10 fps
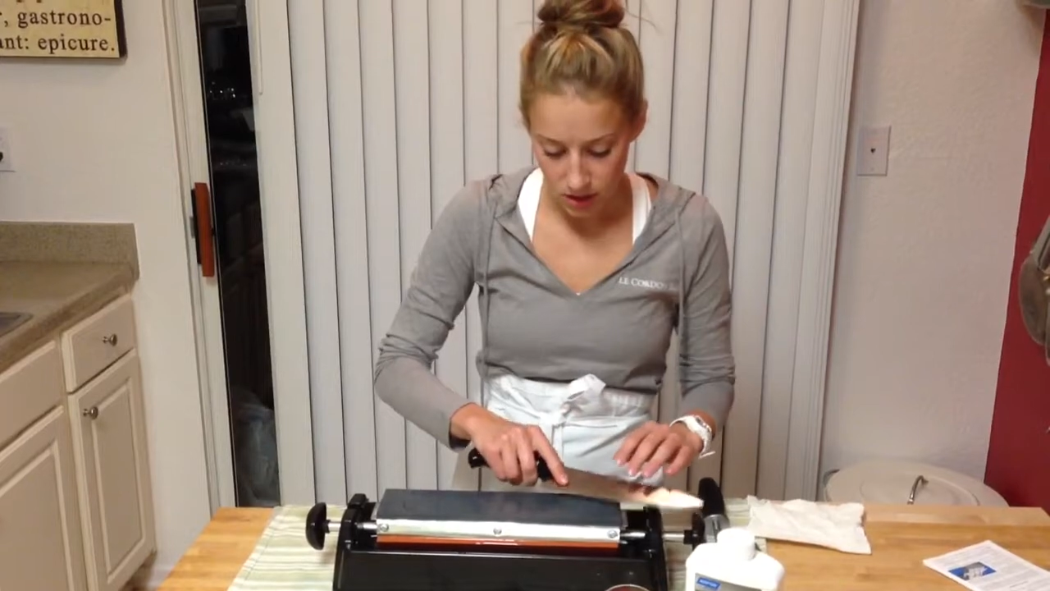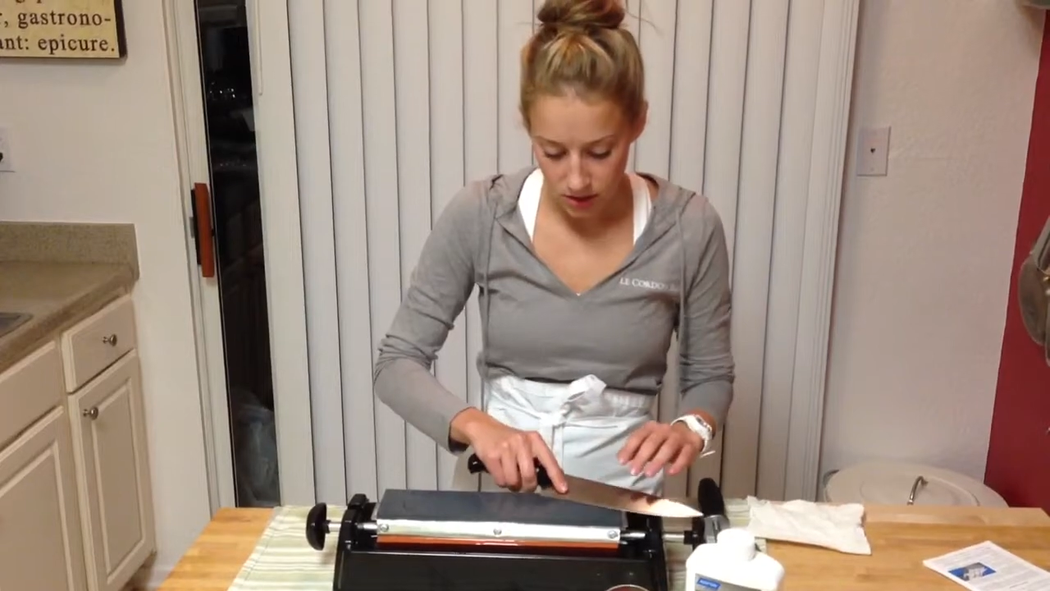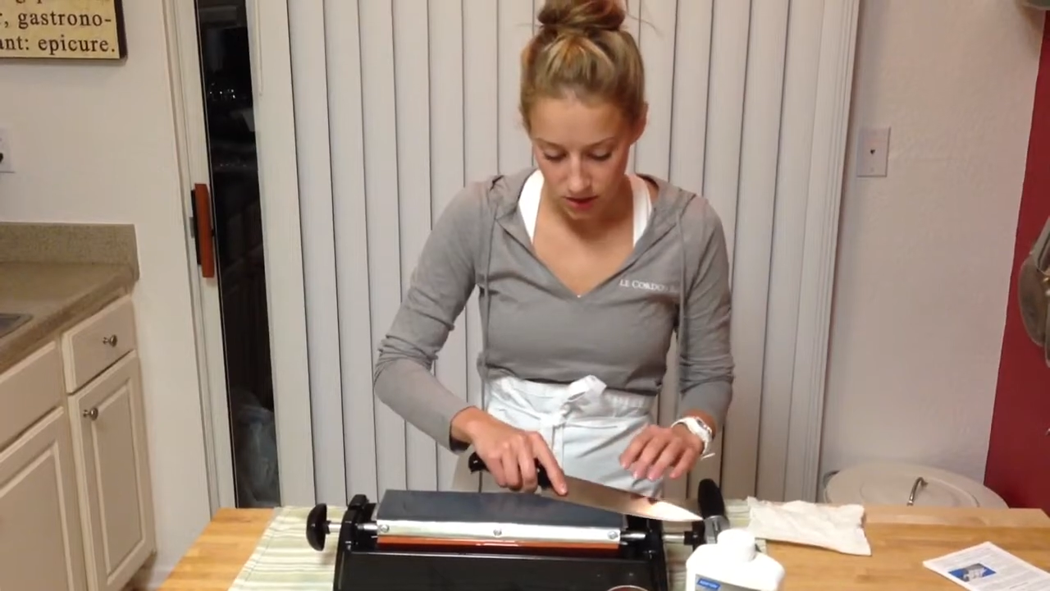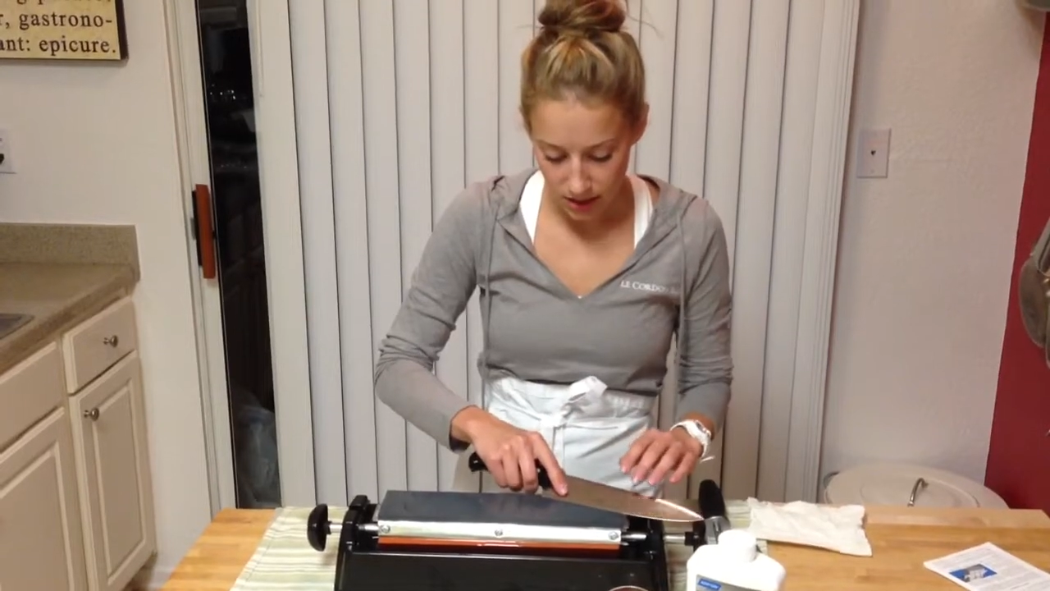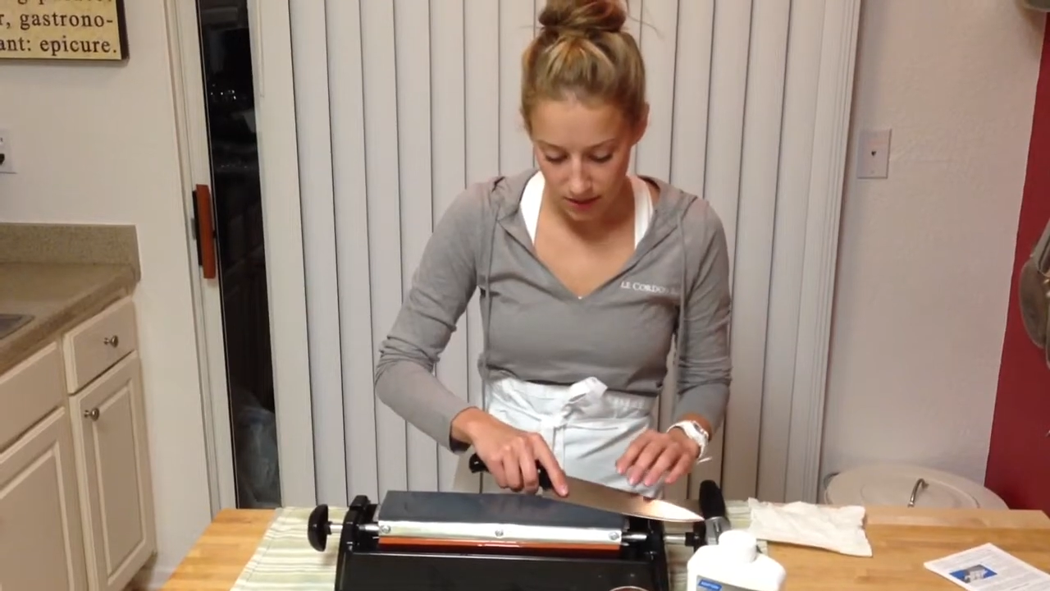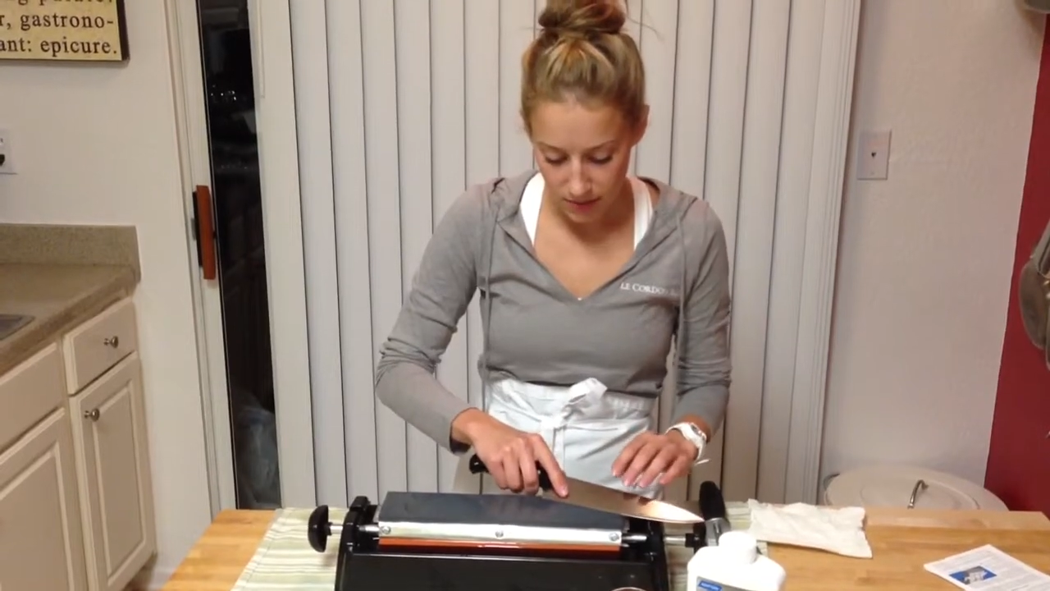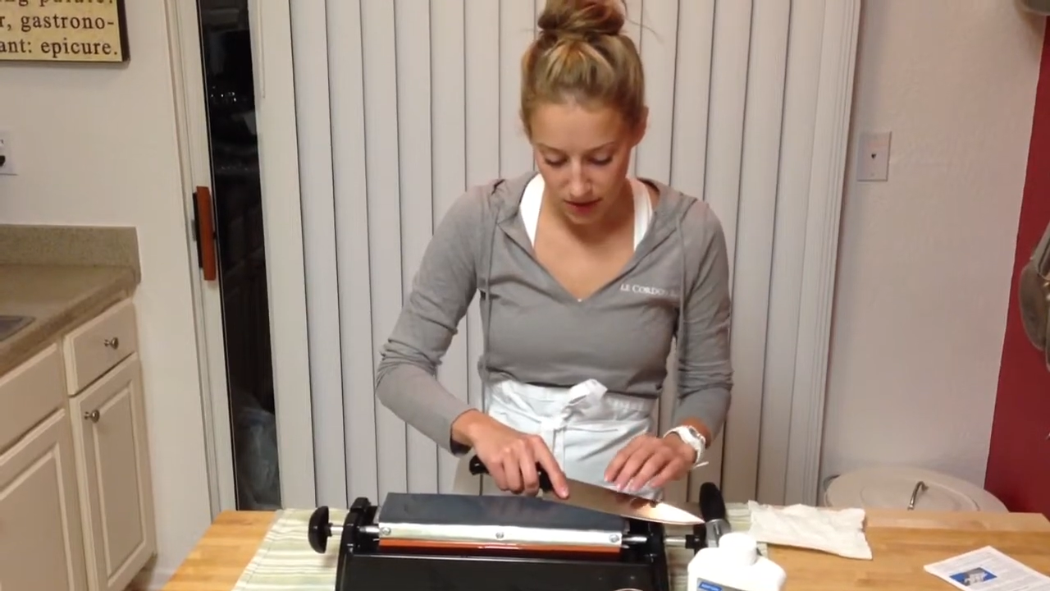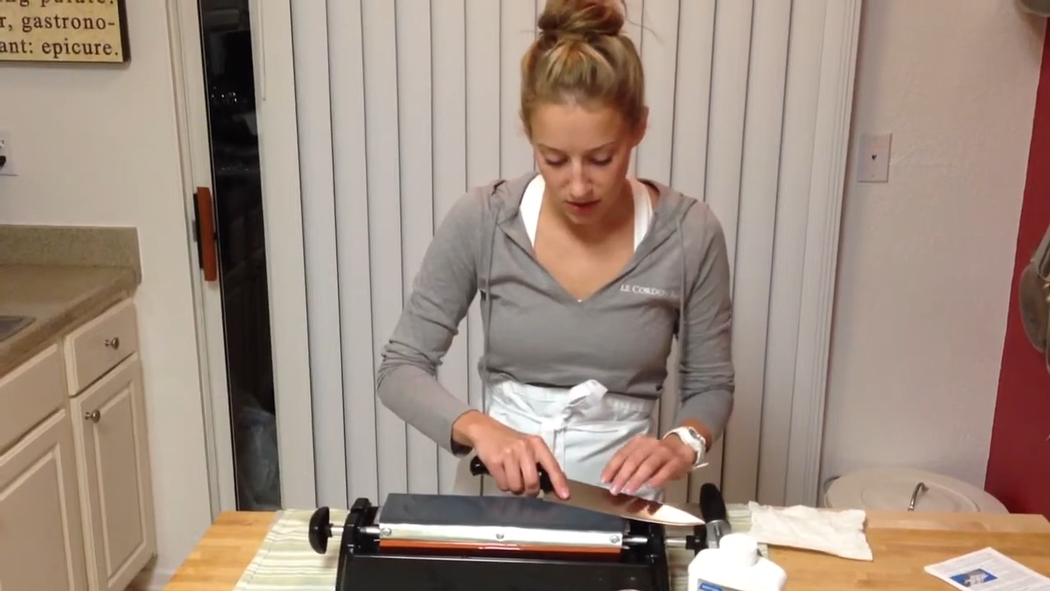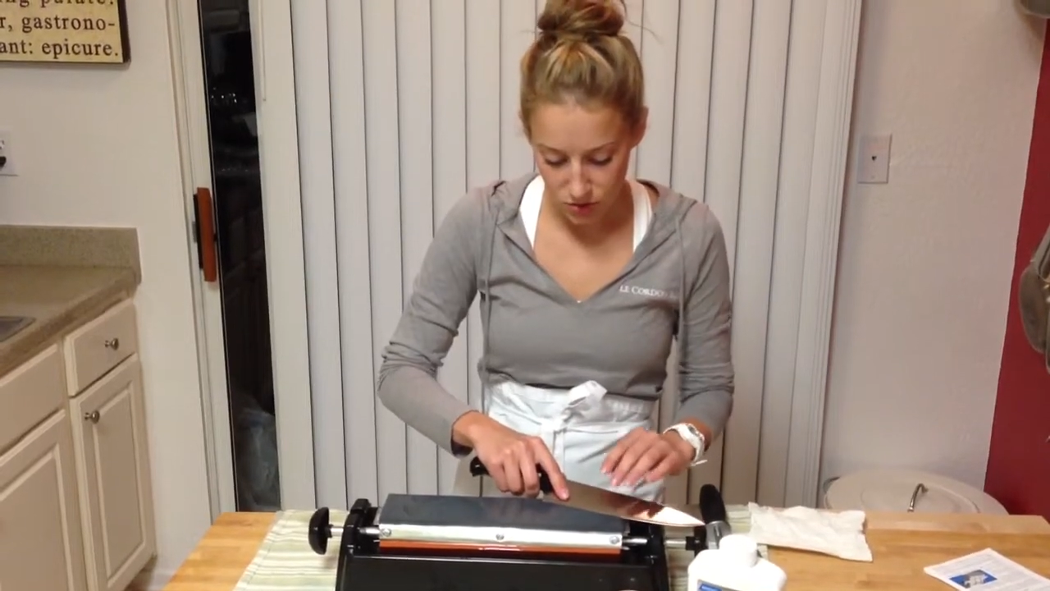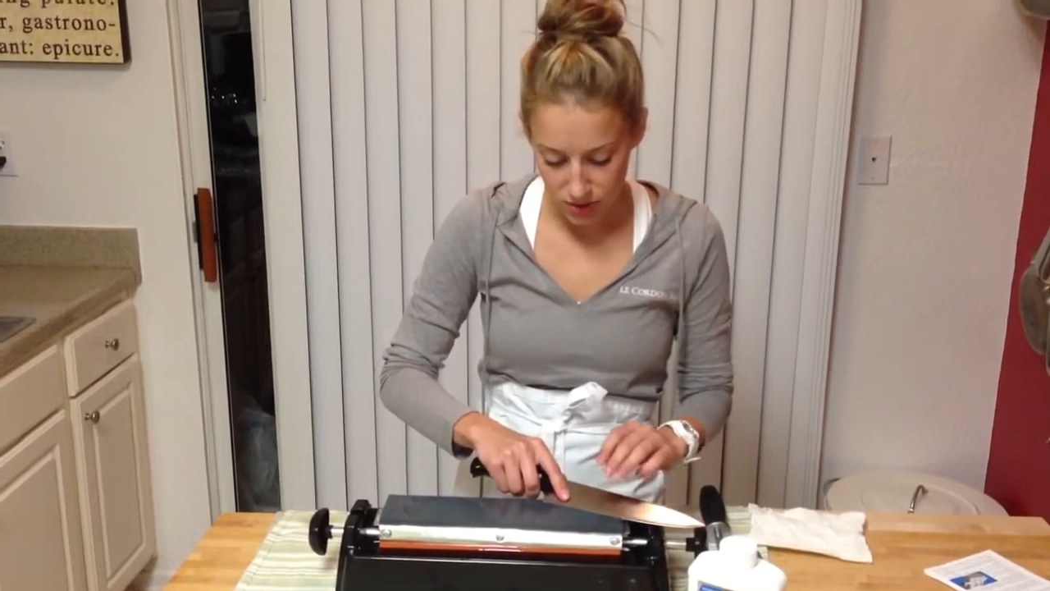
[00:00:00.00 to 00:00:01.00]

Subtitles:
So I keep mine on a